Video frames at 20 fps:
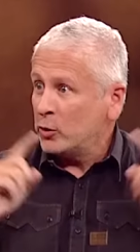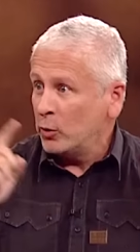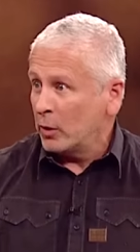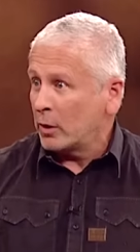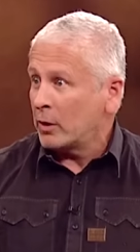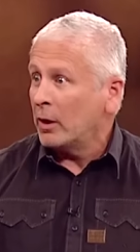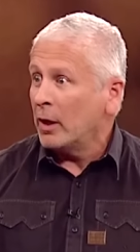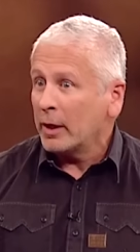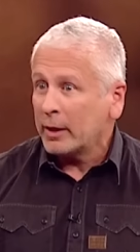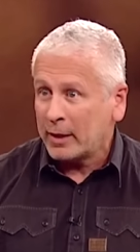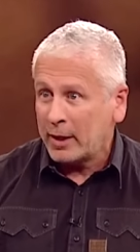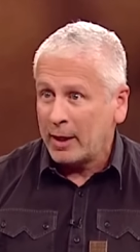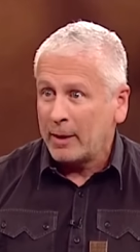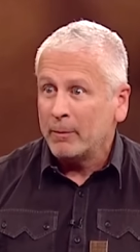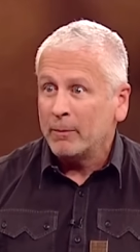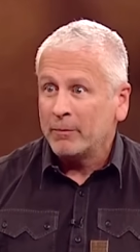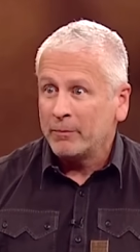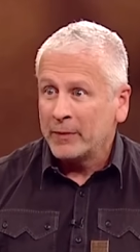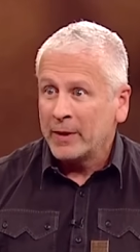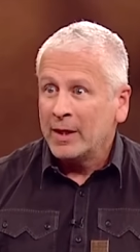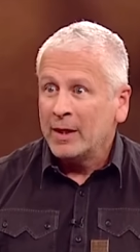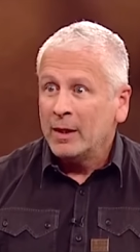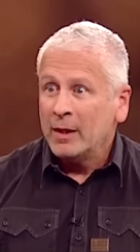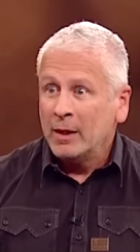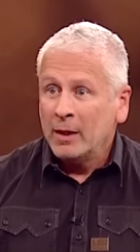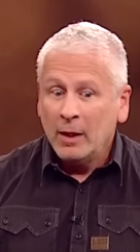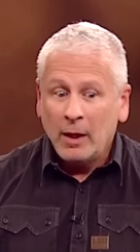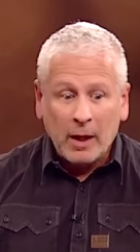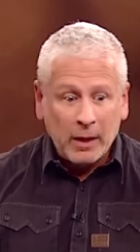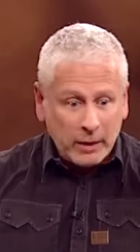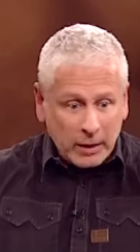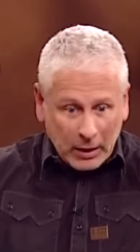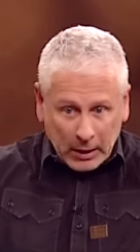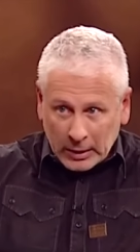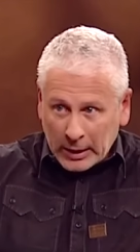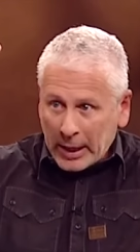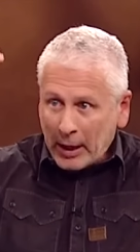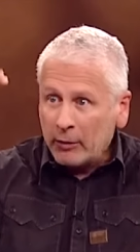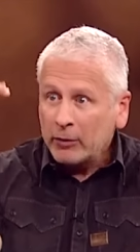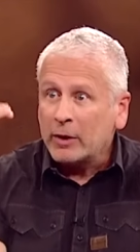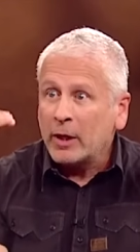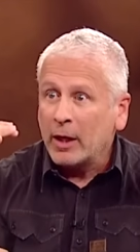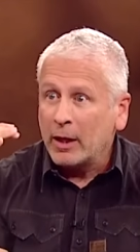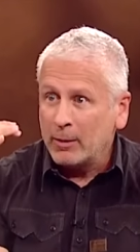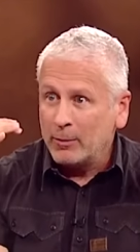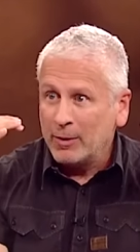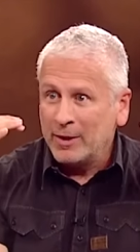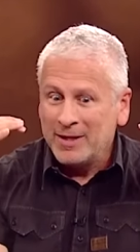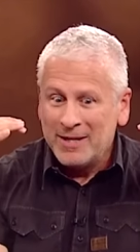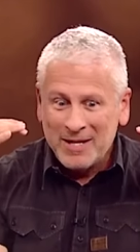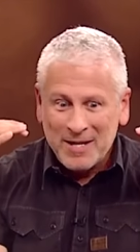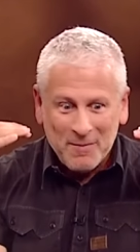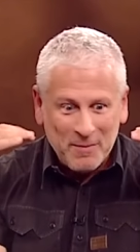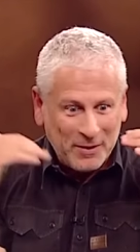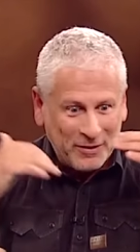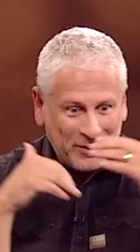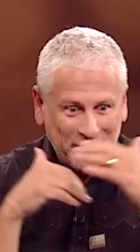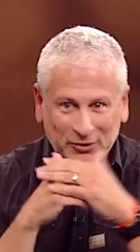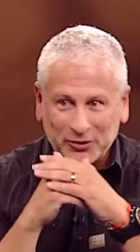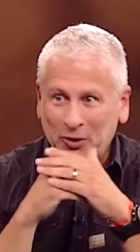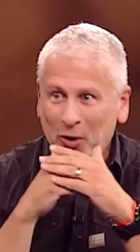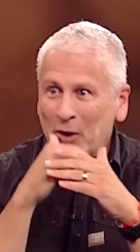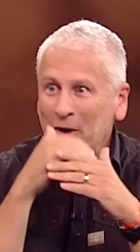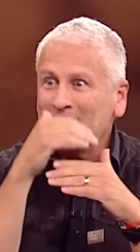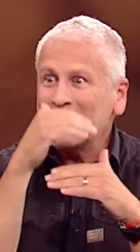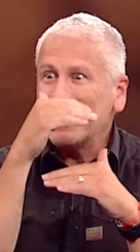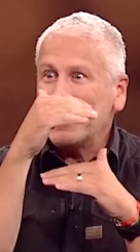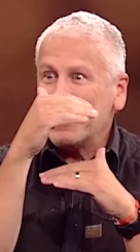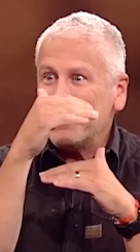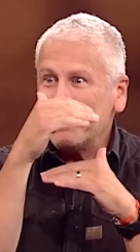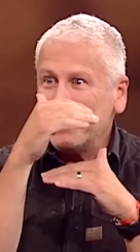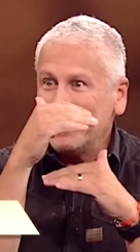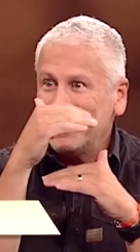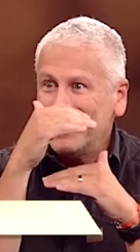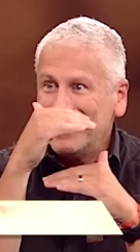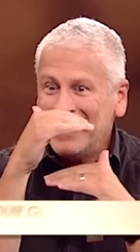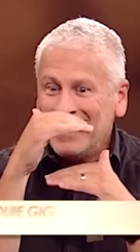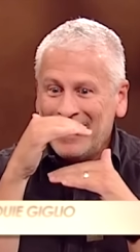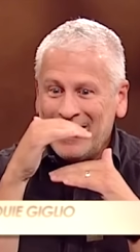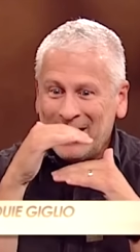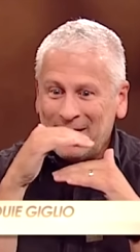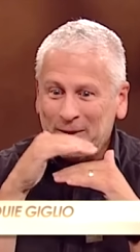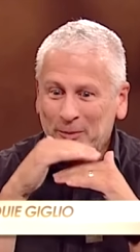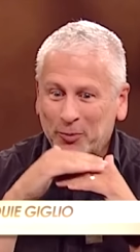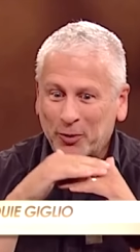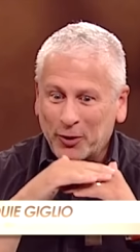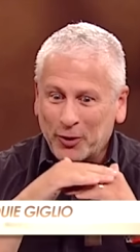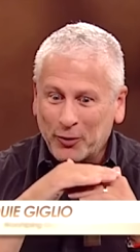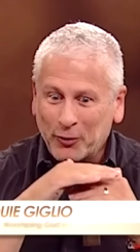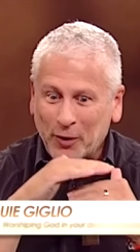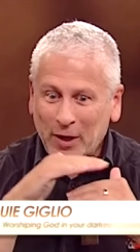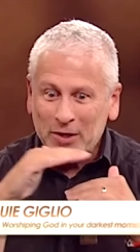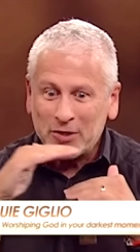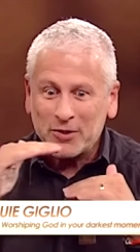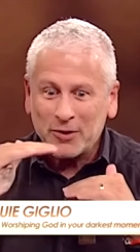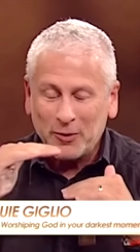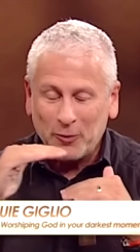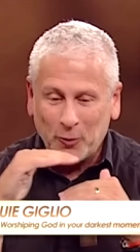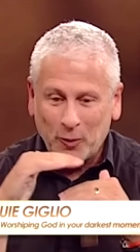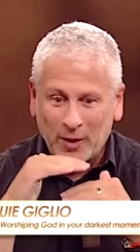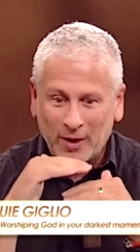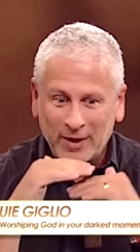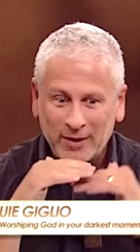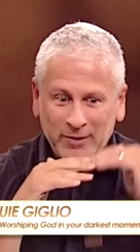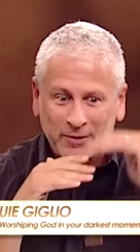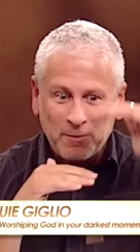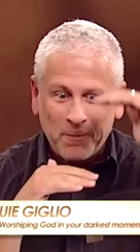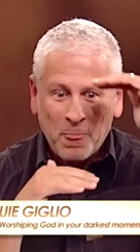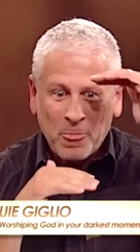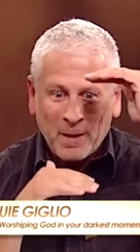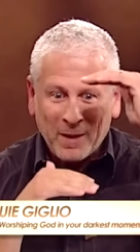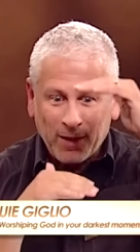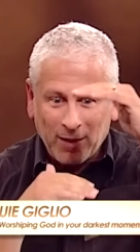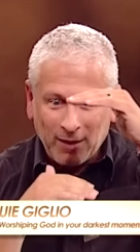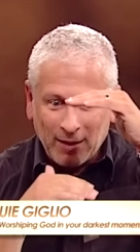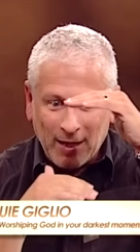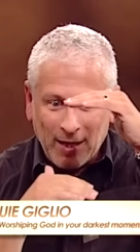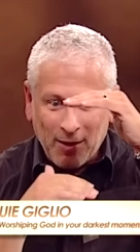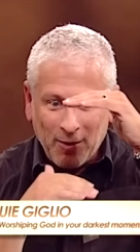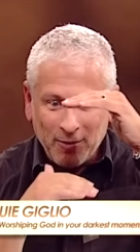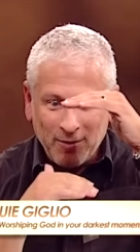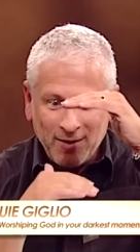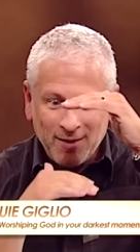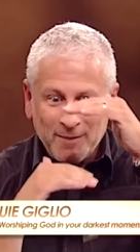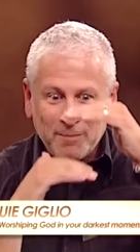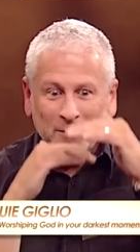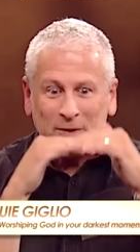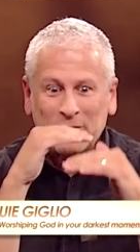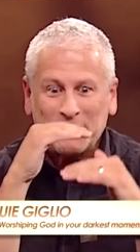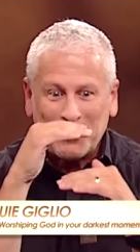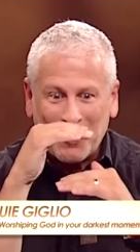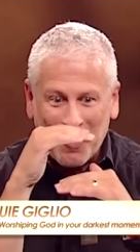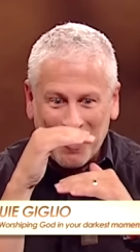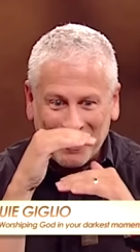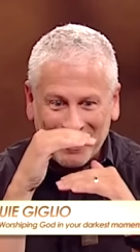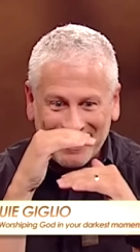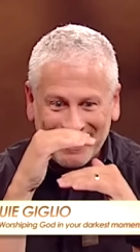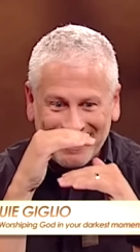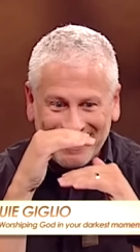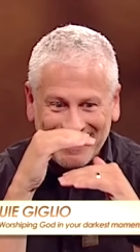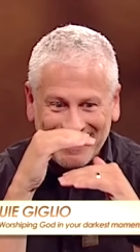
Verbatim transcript: two o'clock came, and the cloud came, but the song came. and the progression was cloud, song,